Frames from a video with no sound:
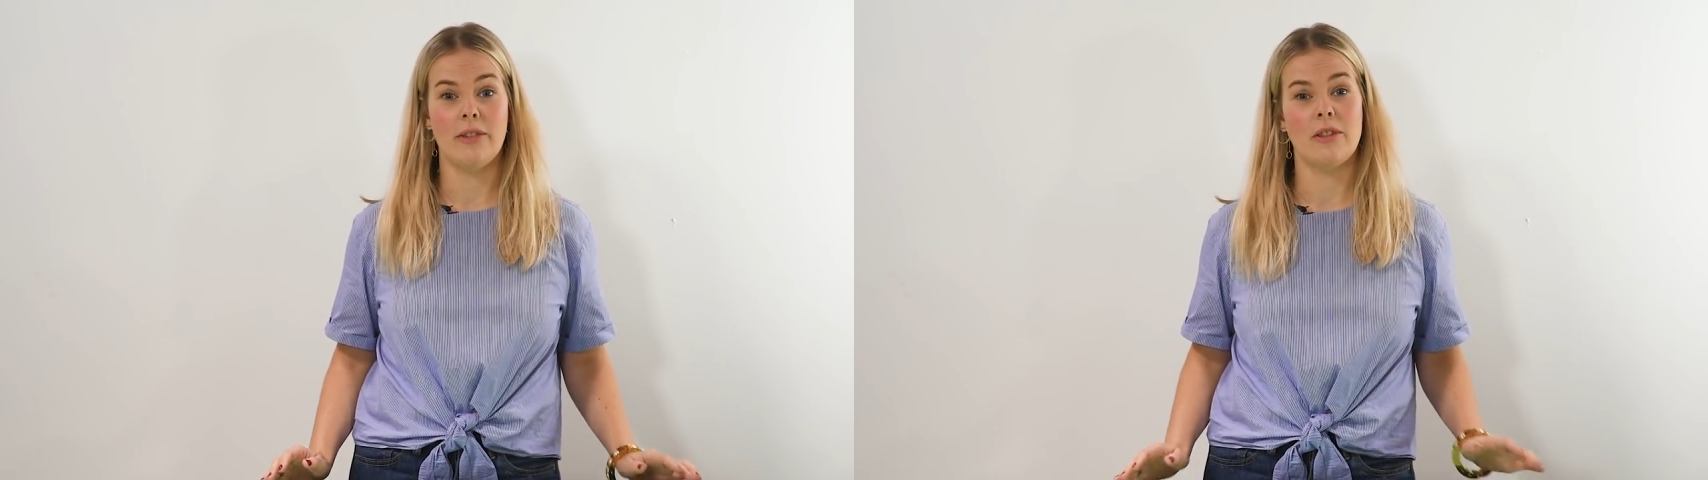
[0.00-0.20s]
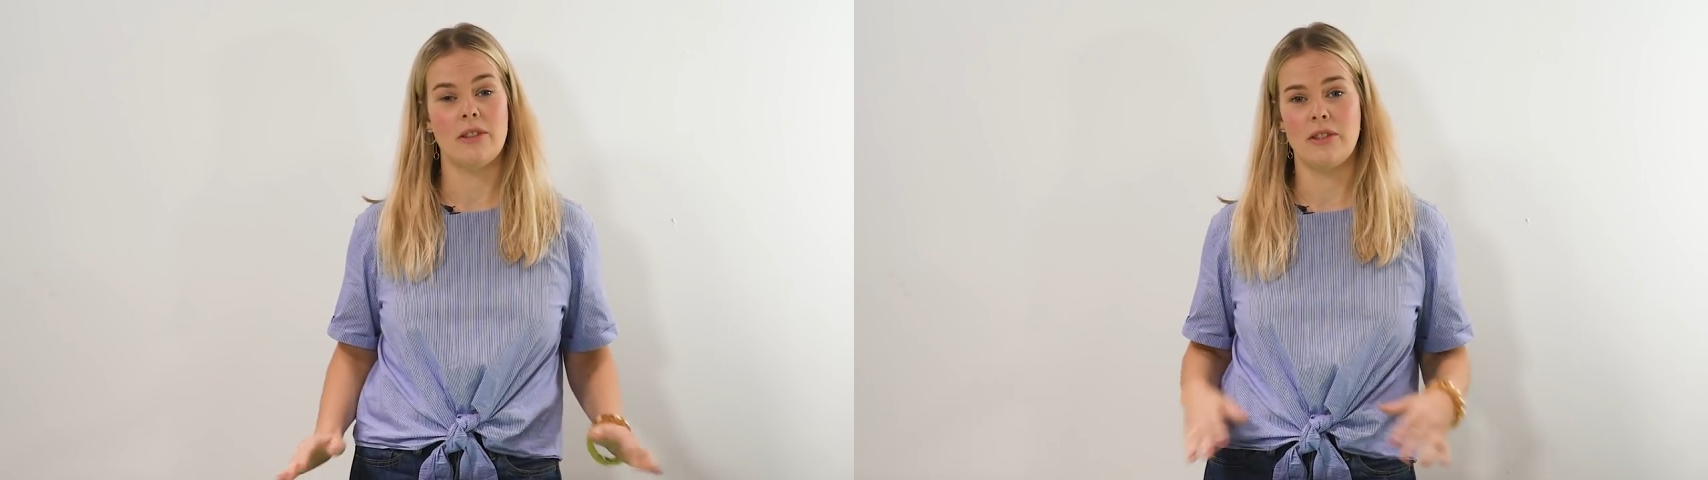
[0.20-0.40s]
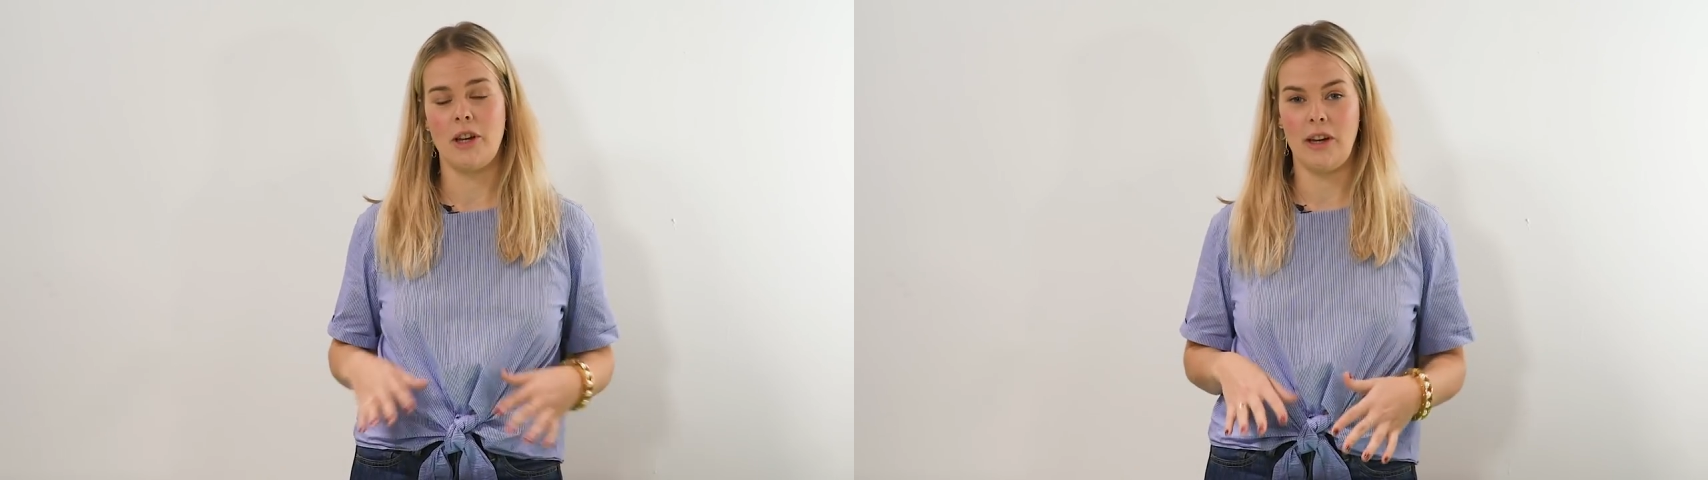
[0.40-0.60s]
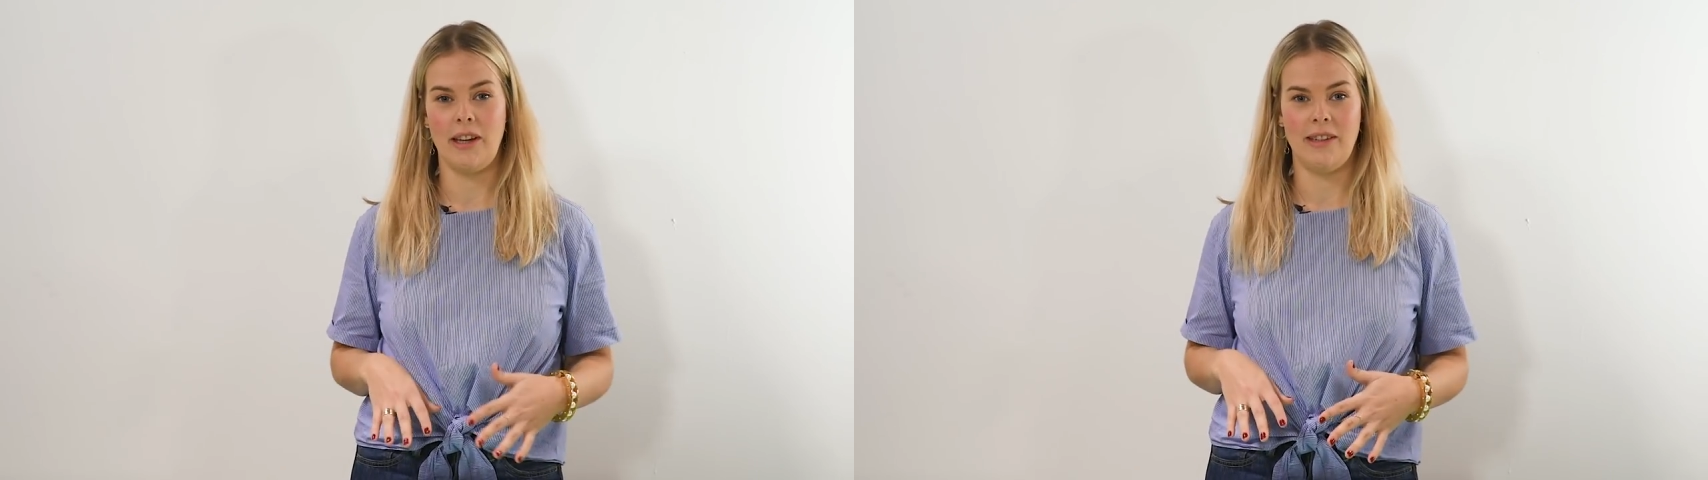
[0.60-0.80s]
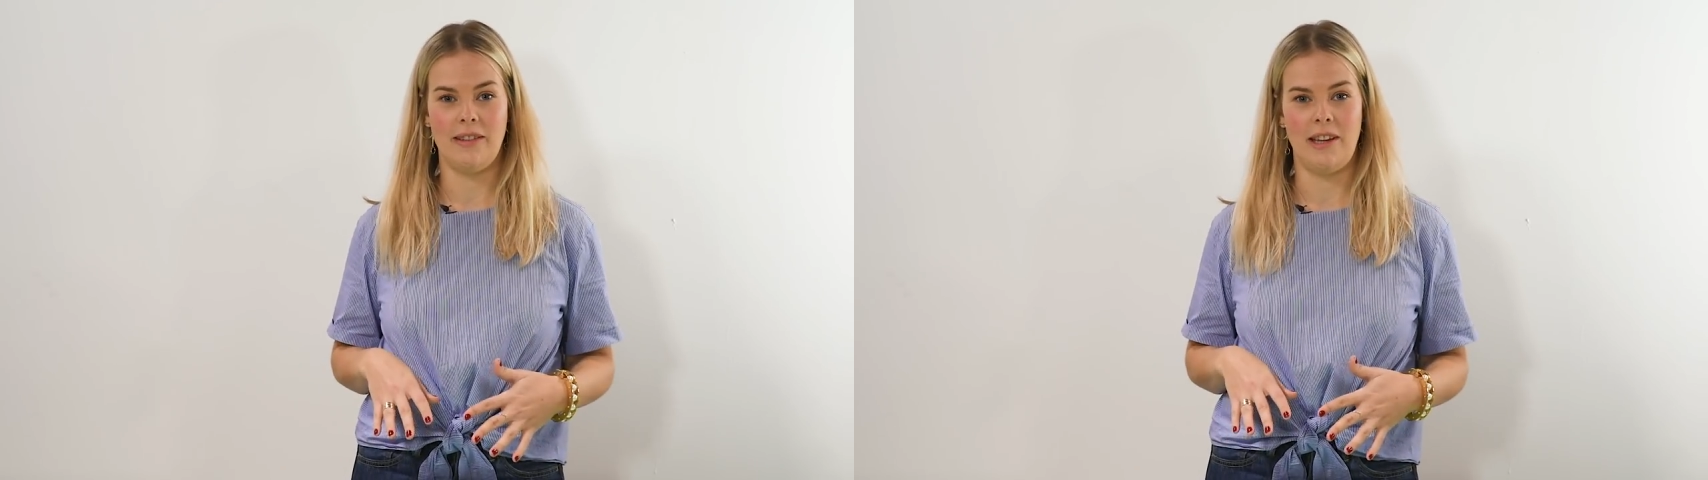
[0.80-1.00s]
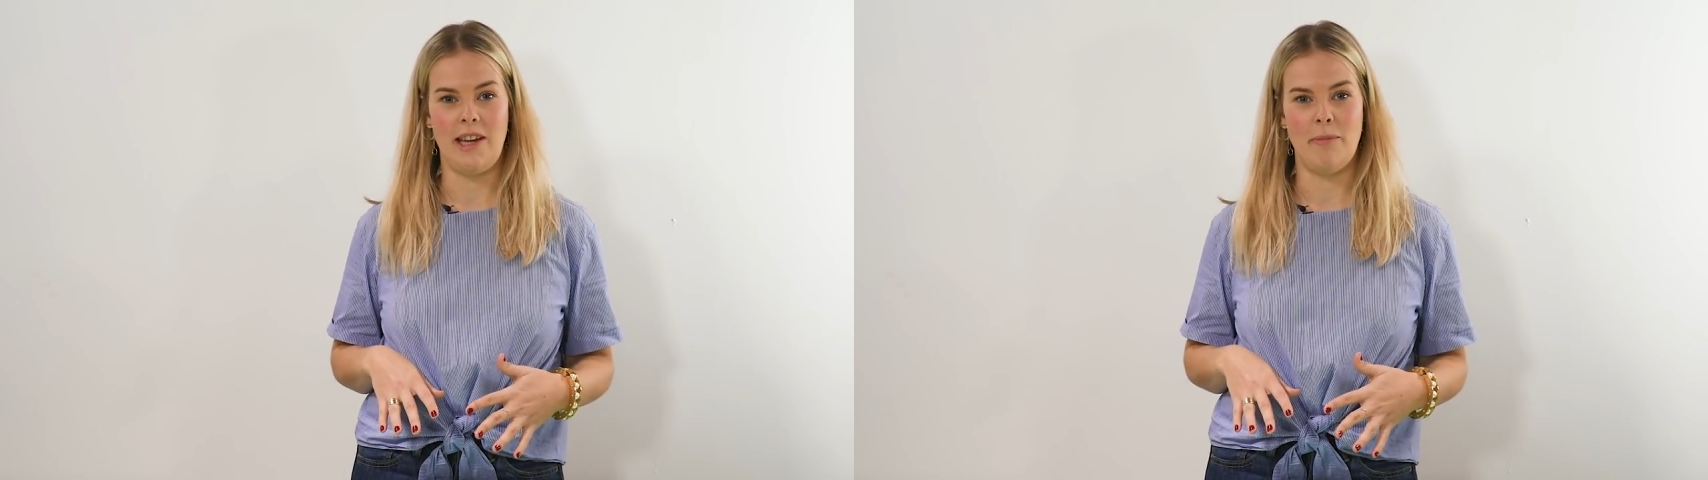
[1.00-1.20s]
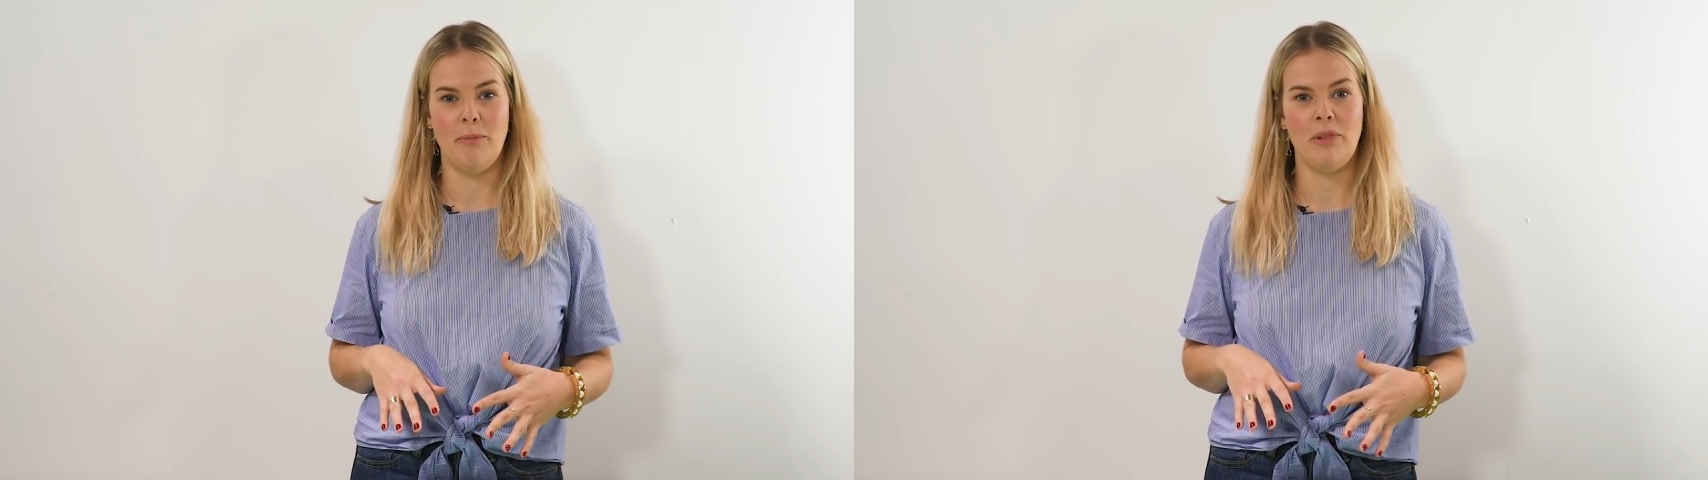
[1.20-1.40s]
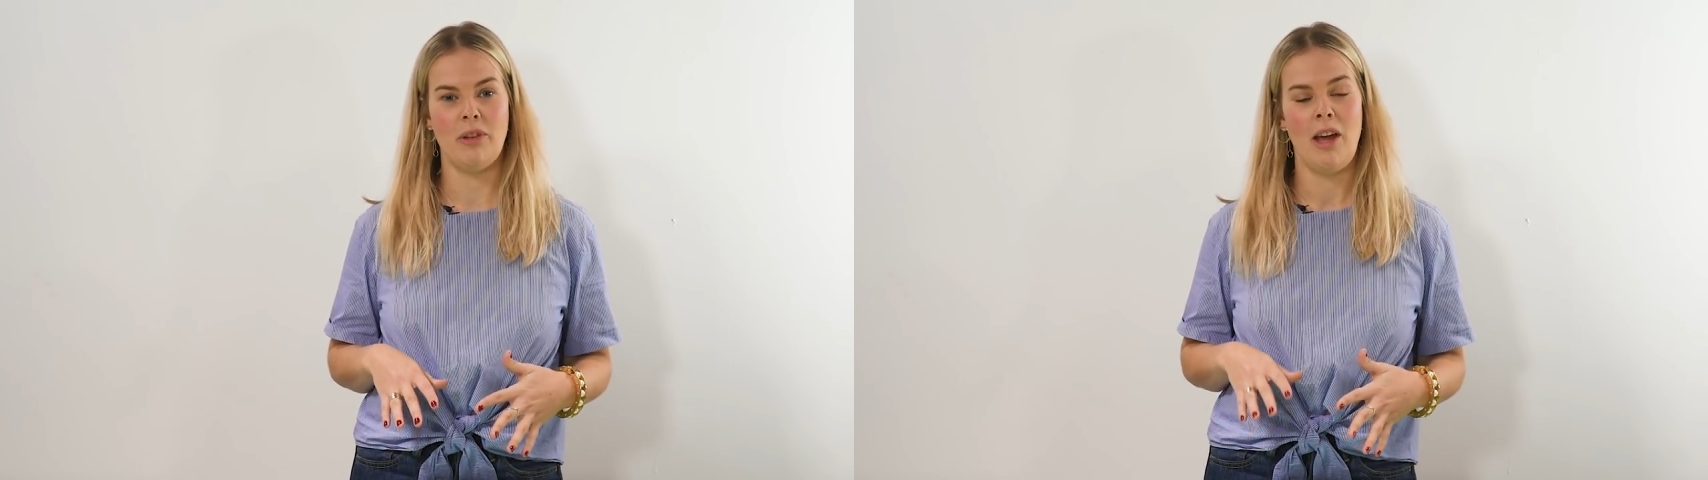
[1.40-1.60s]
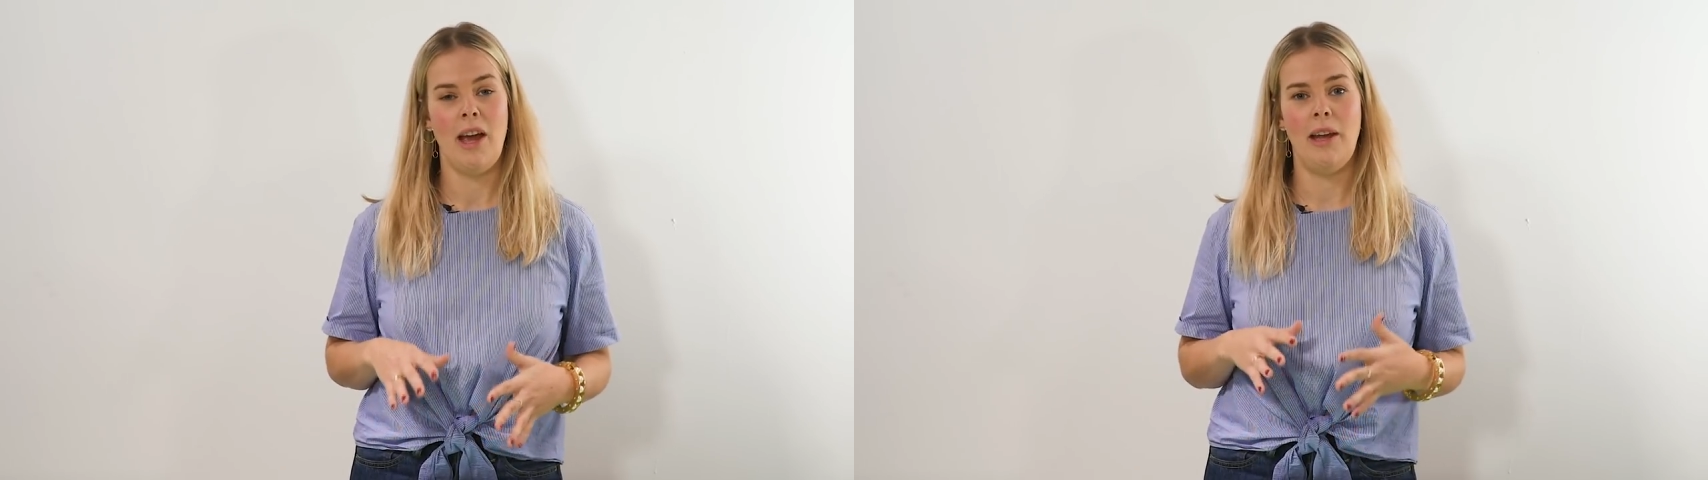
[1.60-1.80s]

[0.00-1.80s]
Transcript: such as tucking the seams